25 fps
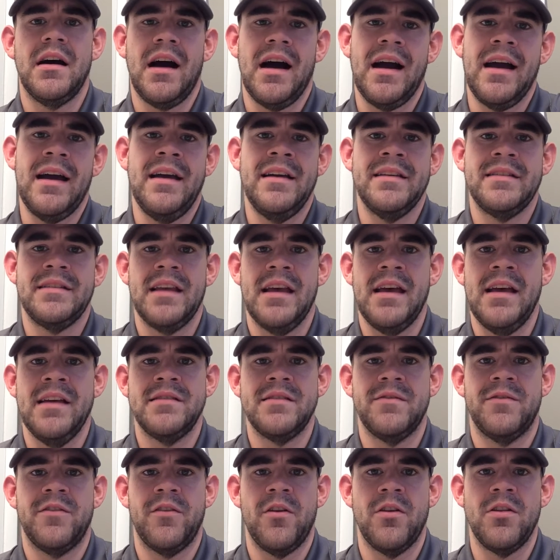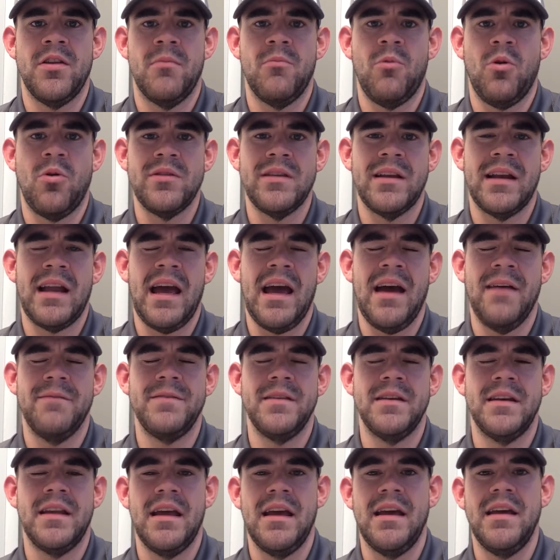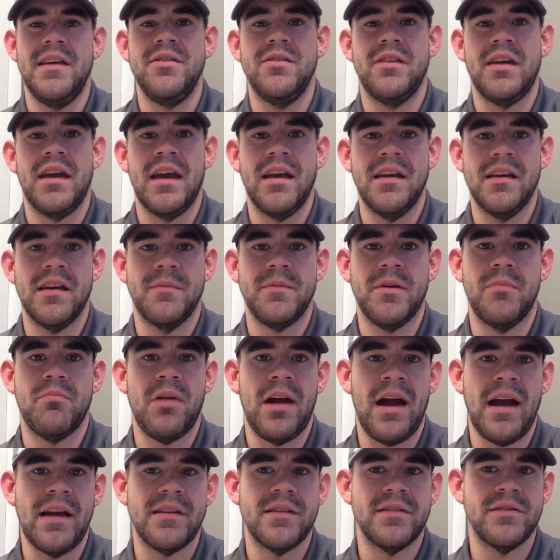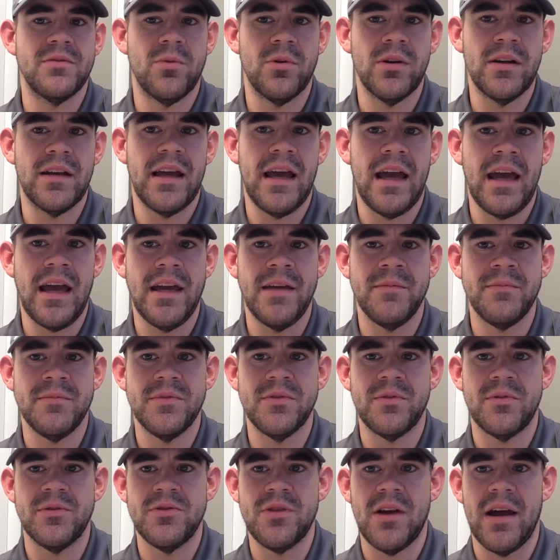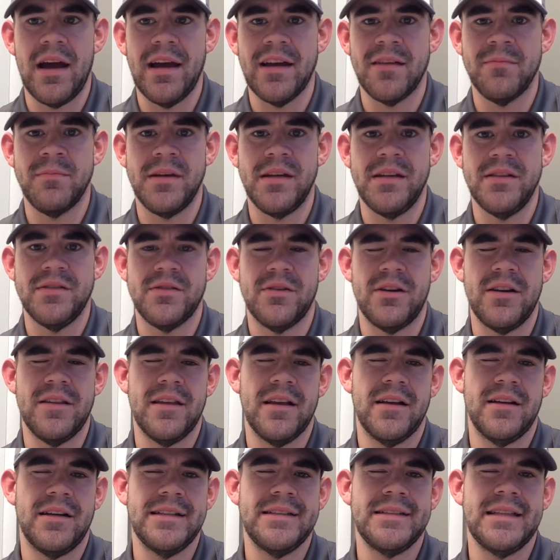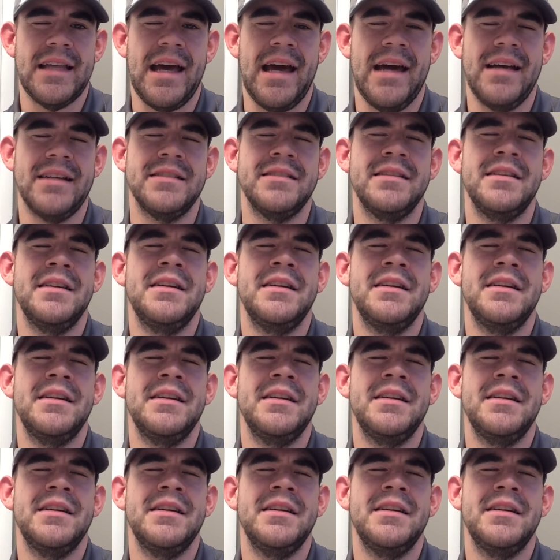ISS, if you're in there more than half the day, you can't come to practice or games, or track meets, or anything like that.